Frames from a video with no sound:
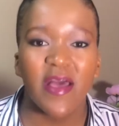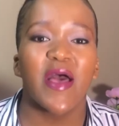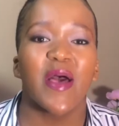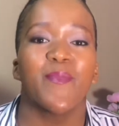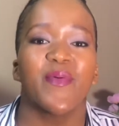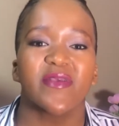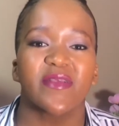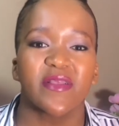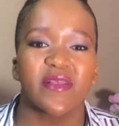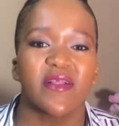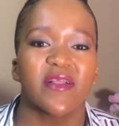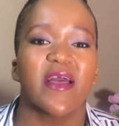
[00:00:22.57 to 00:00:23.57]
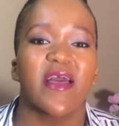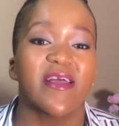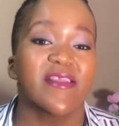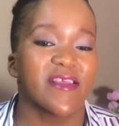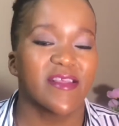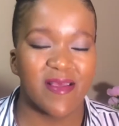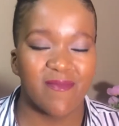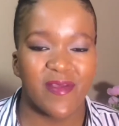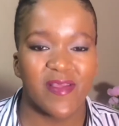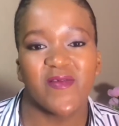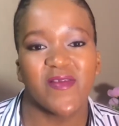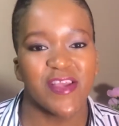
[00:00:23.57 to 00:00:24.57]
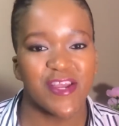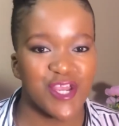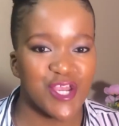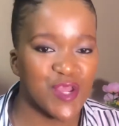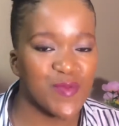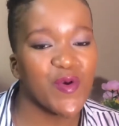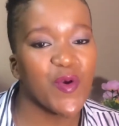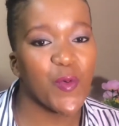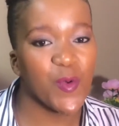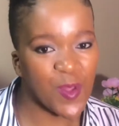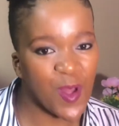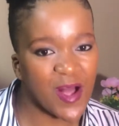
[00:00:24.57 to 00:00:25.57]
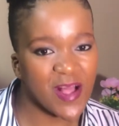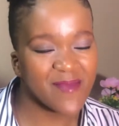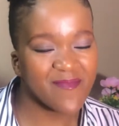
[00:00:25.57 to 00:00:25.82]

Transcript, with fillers: a personal and intimate relationship with God.